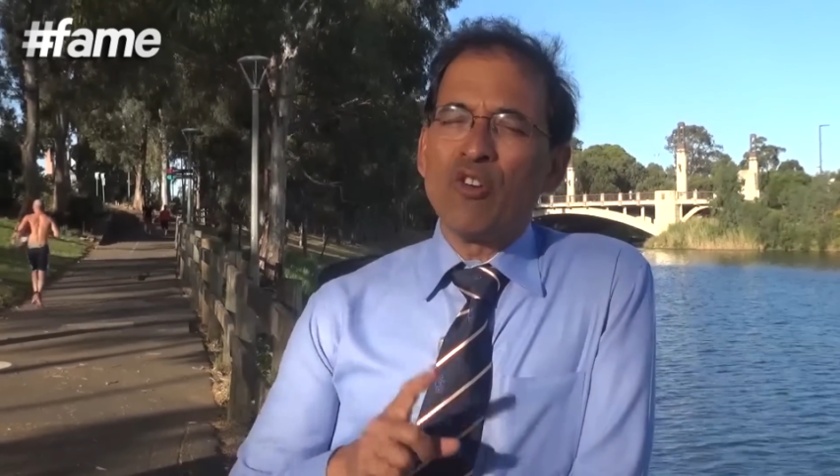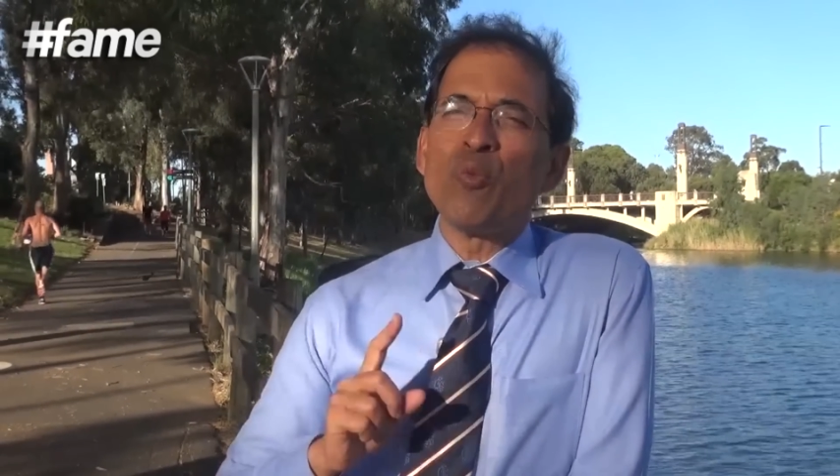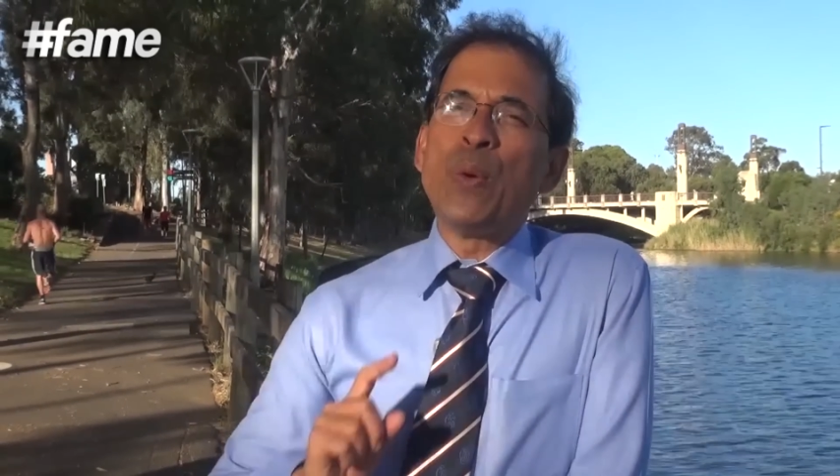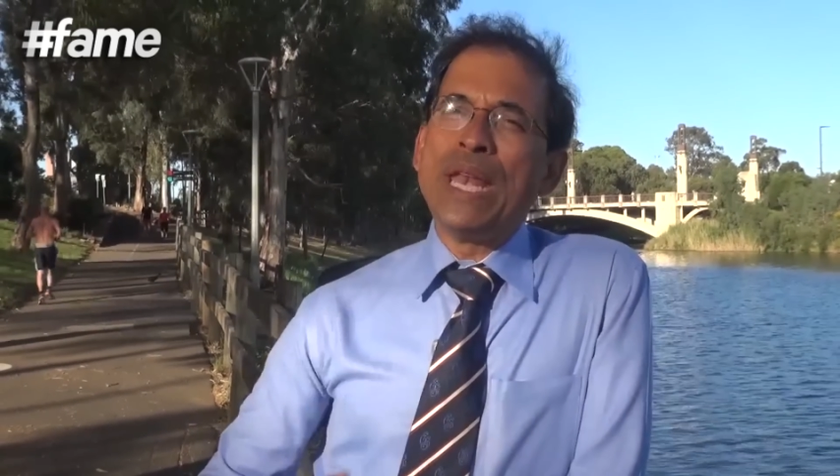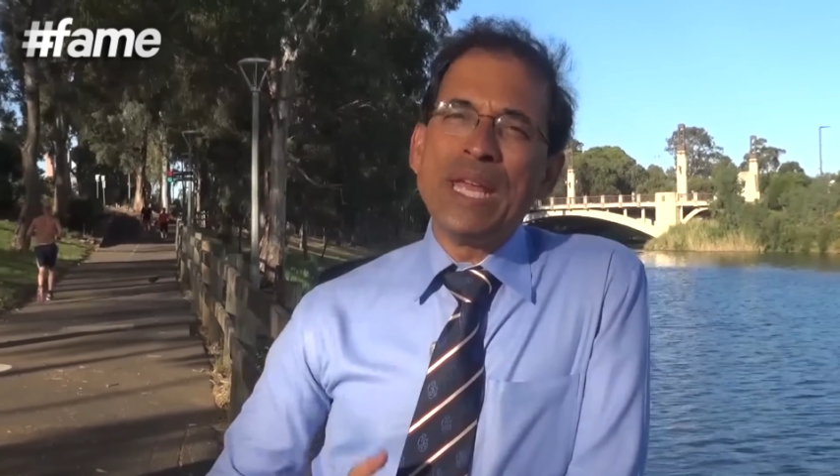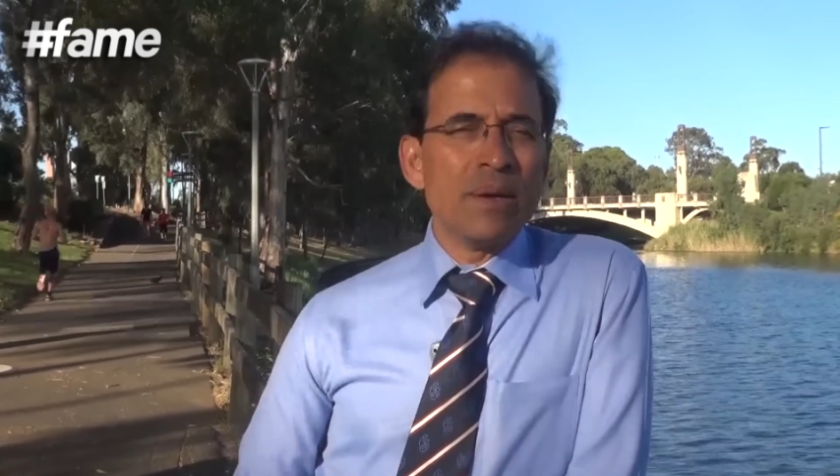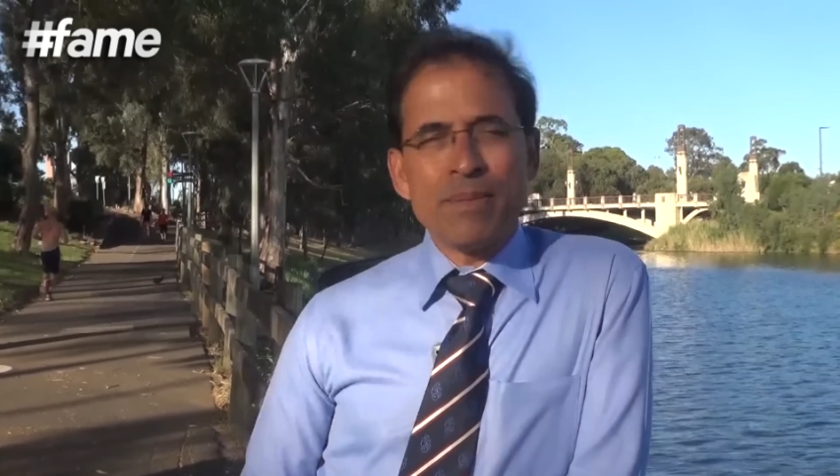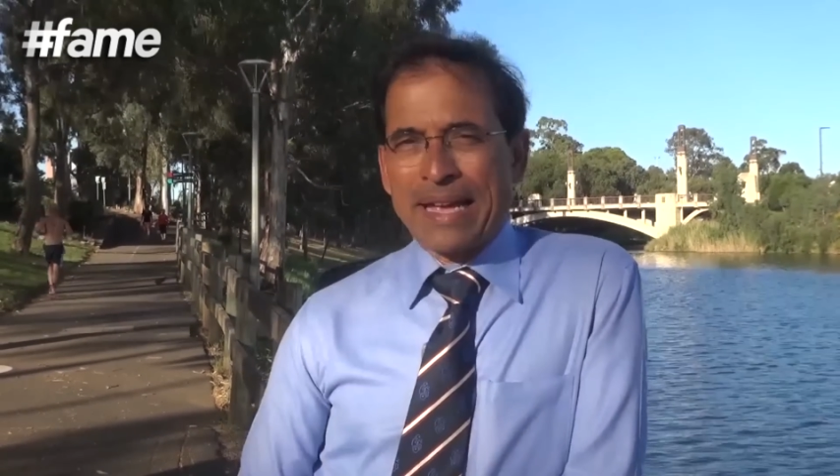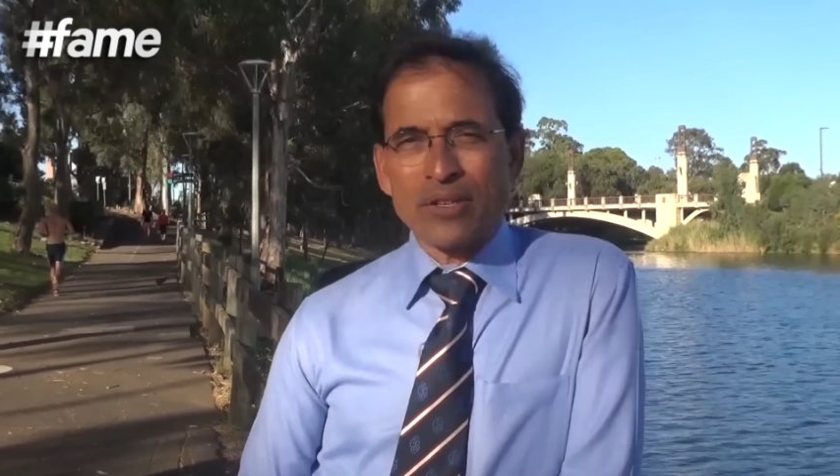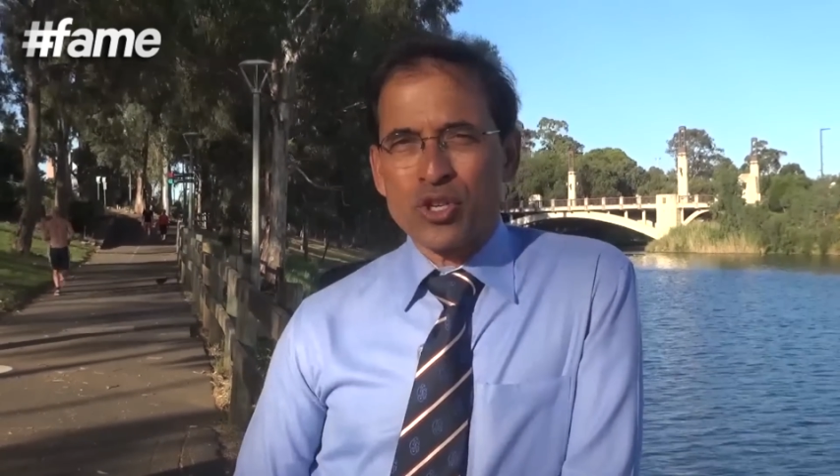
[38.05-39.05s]
of winning a
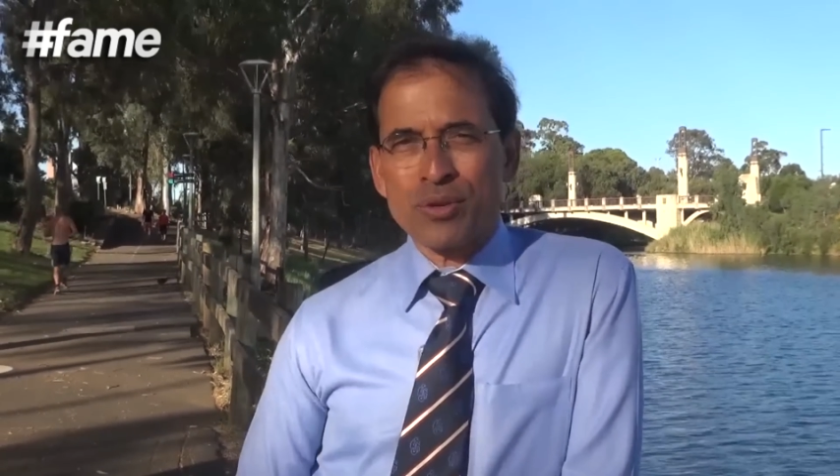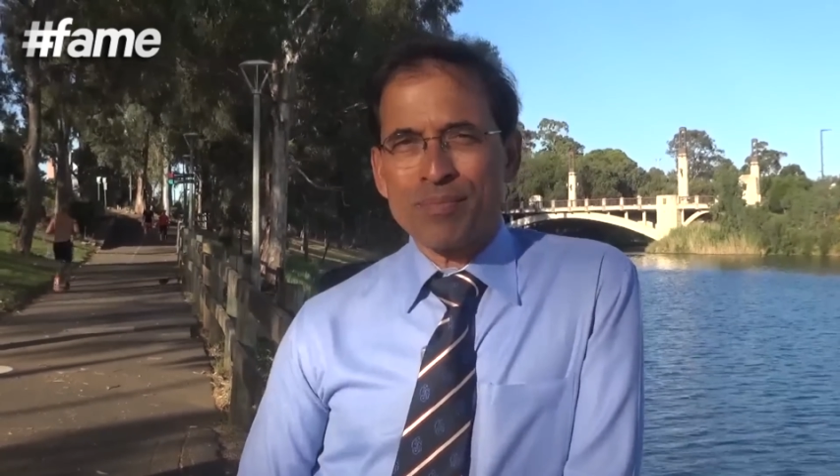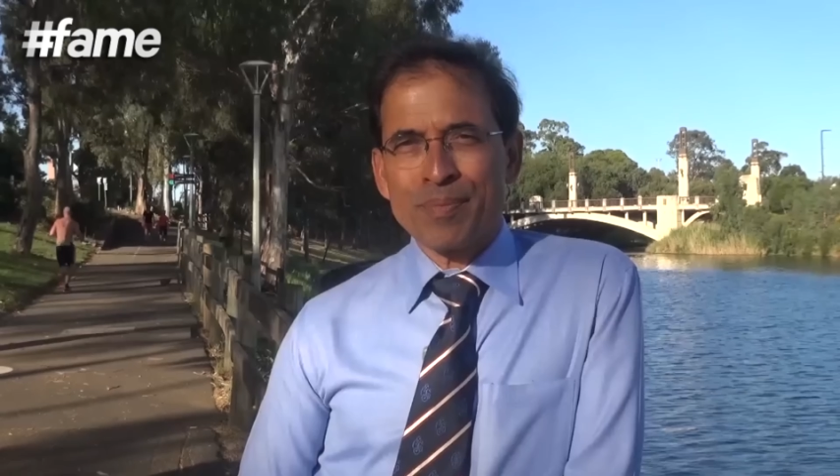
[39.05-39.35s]
match.